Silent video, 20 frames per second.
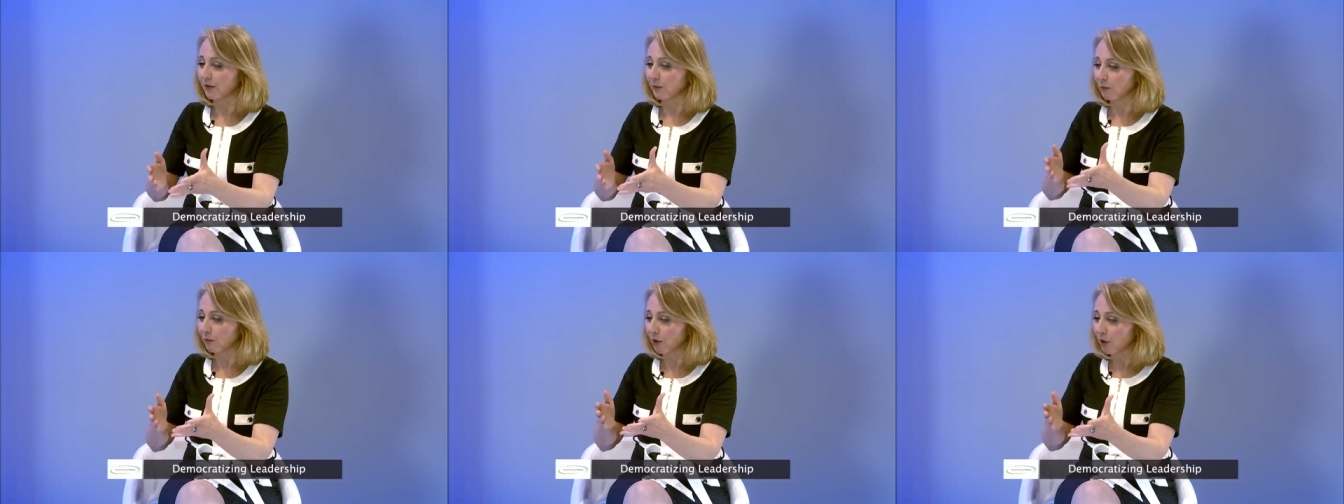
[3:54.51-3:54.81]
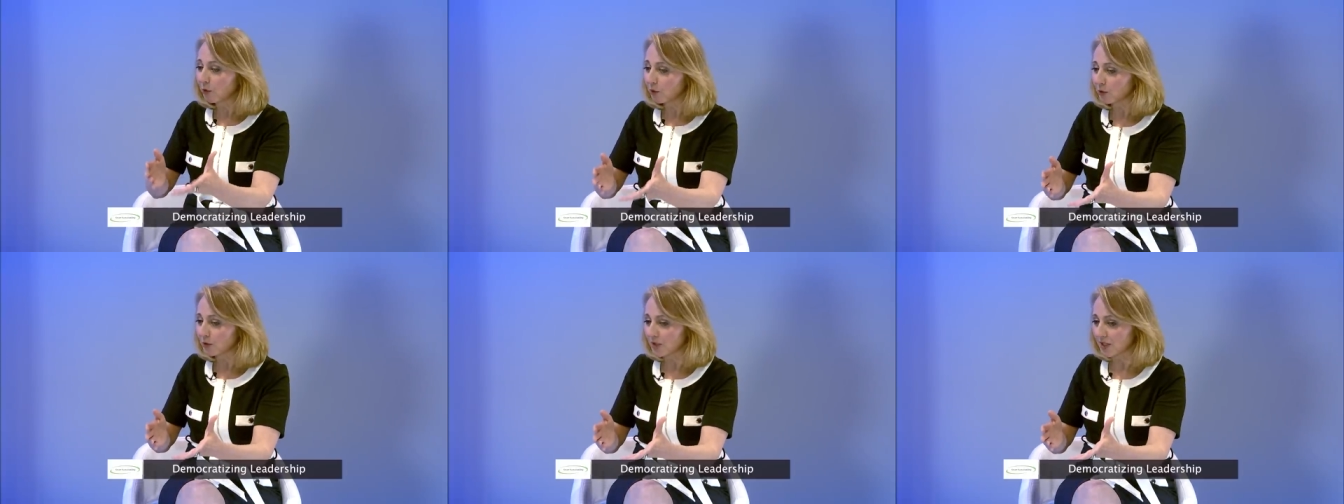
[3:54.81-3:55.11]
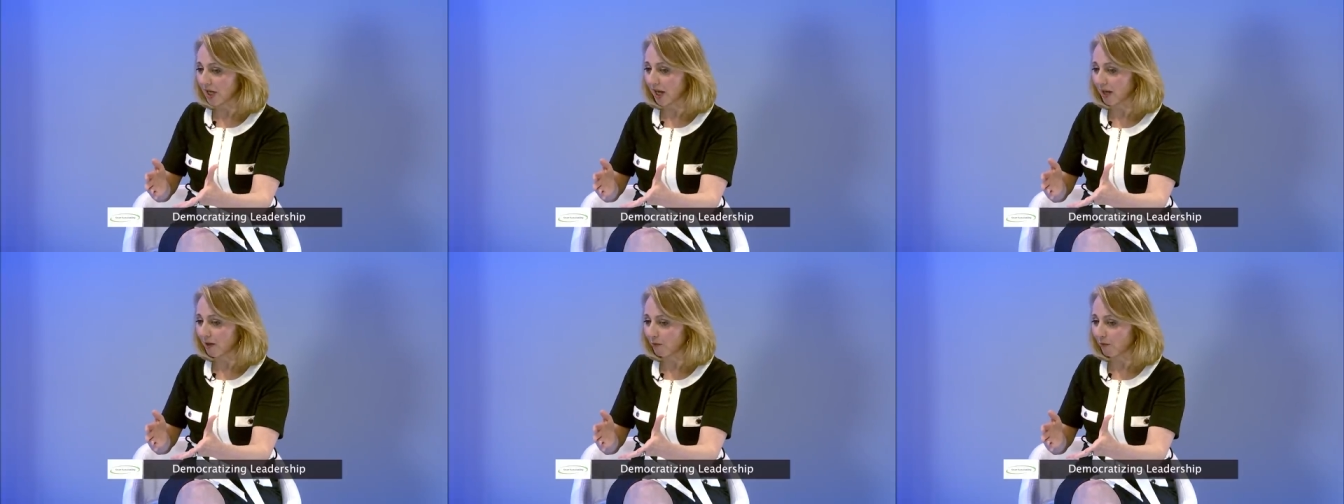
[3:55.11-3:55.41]
the
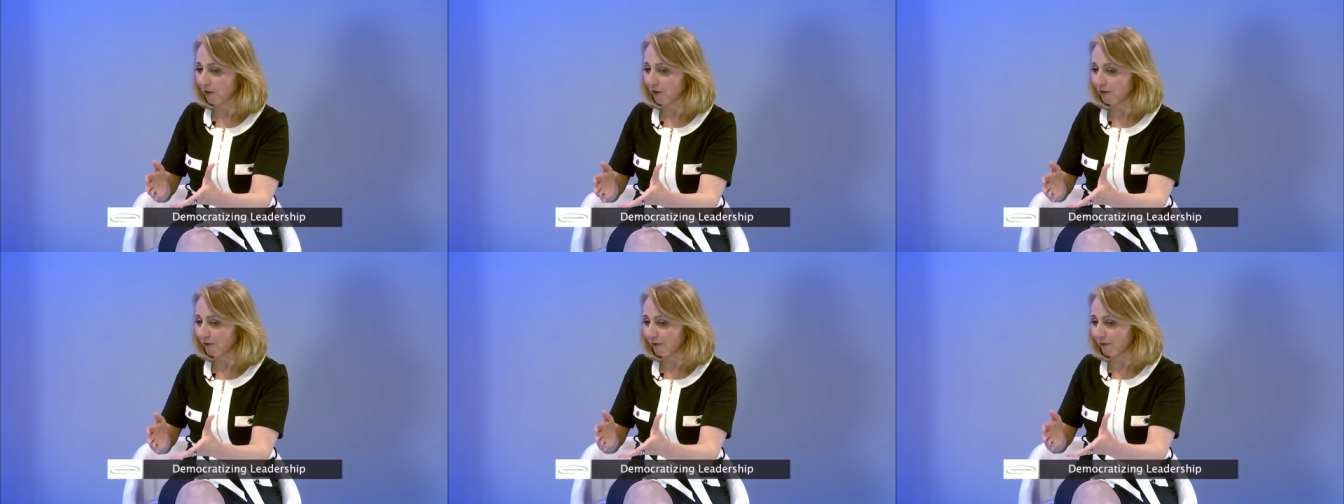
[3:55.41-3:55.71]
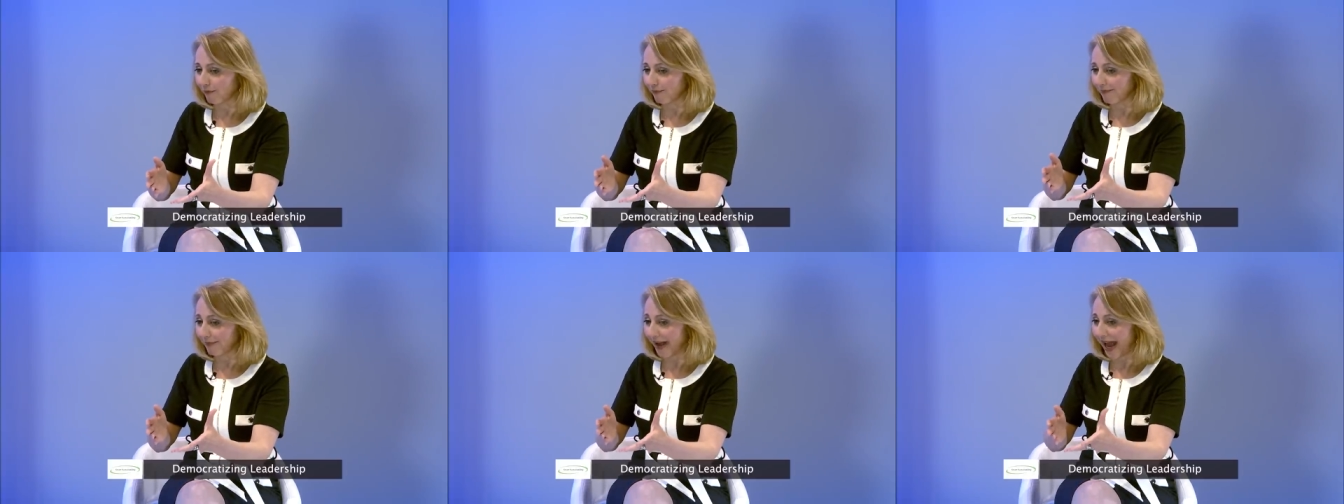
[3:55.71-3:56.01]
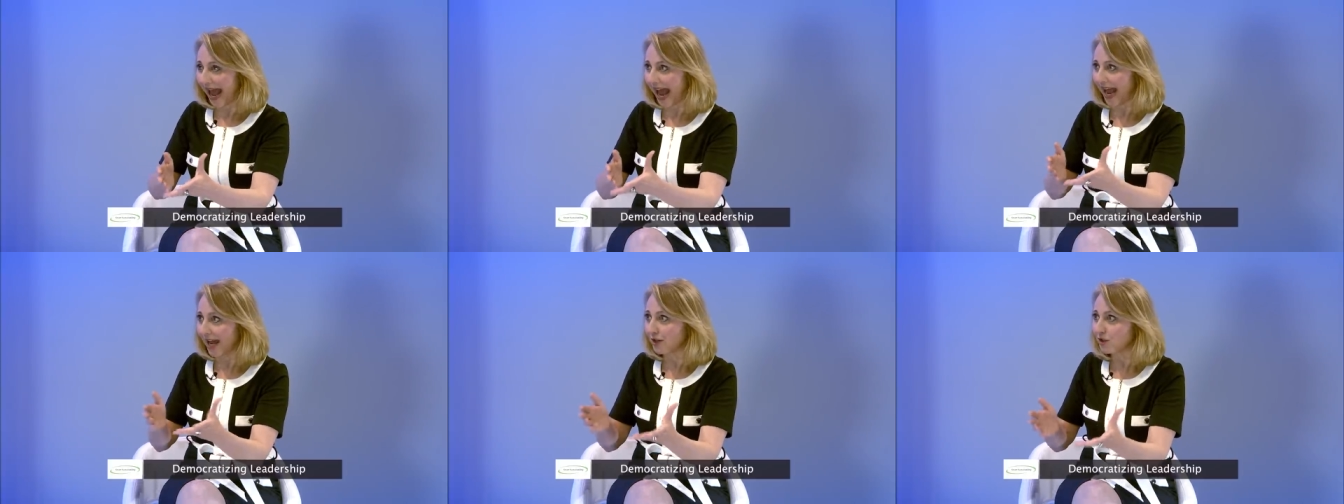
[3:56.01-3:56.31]
prototype of
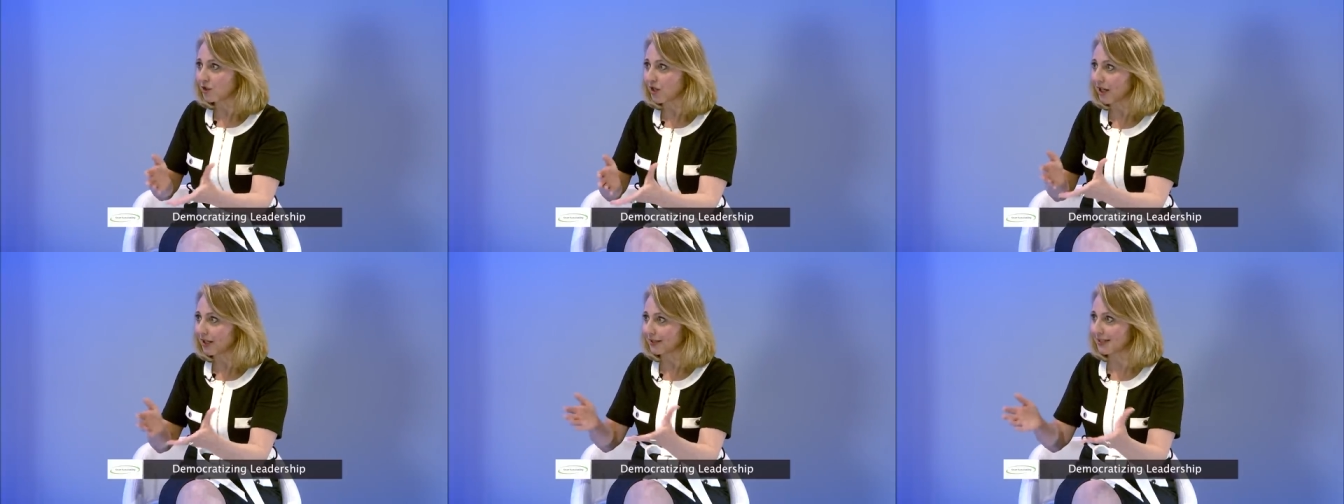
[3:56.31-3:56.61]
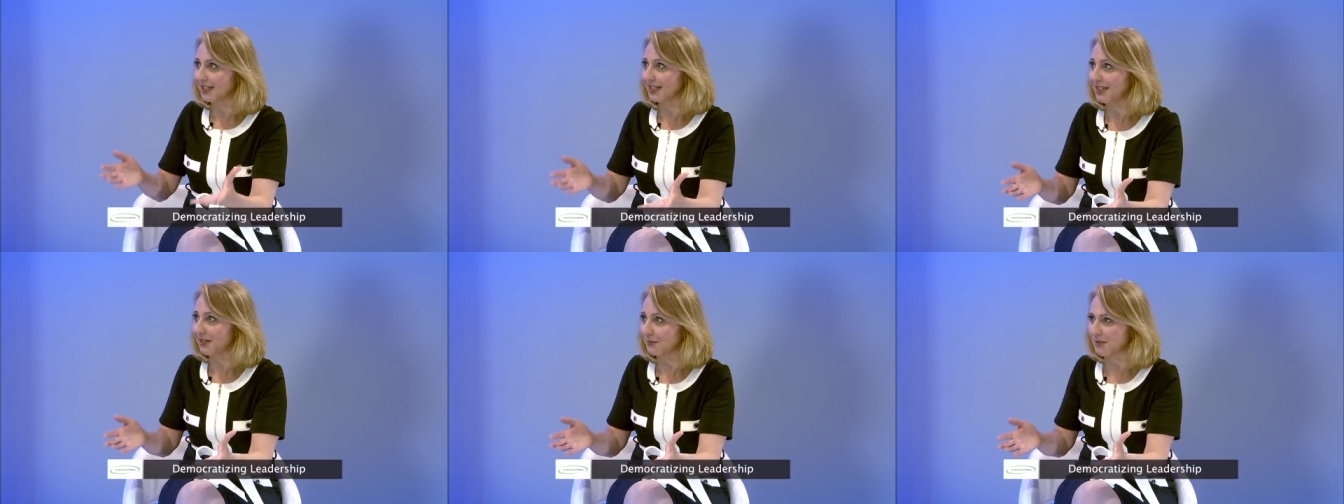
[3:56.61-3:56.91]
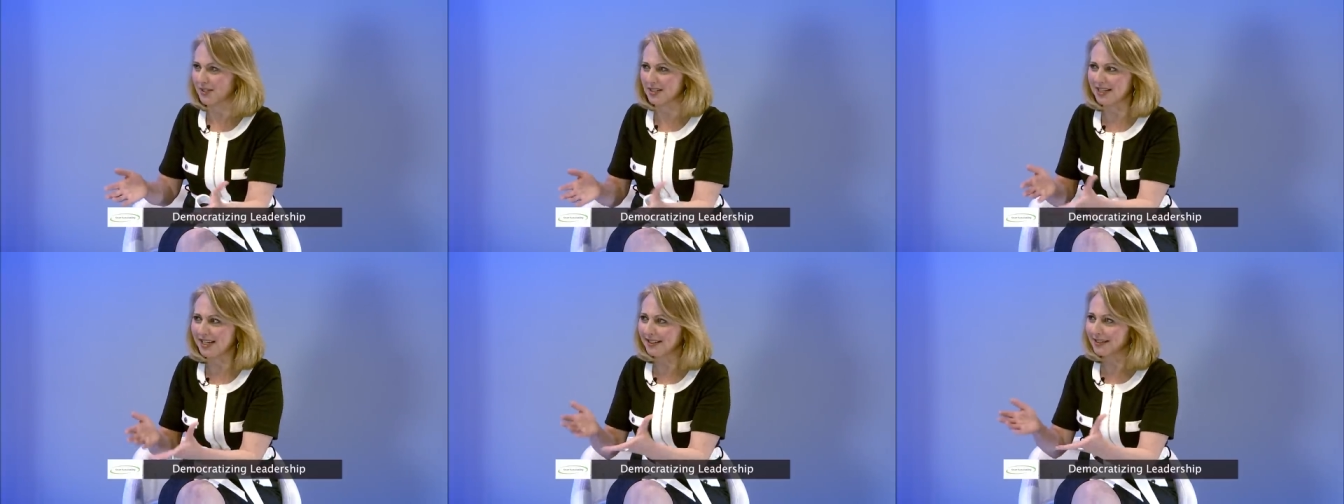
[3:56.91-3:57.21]
agile
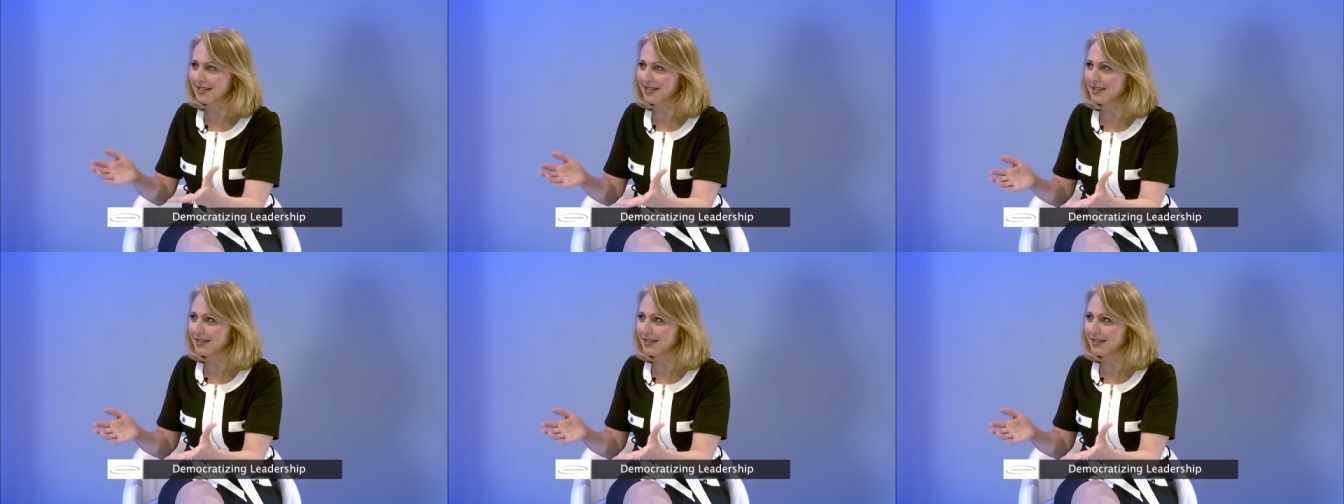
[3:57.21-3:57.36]
teams. Tell mm.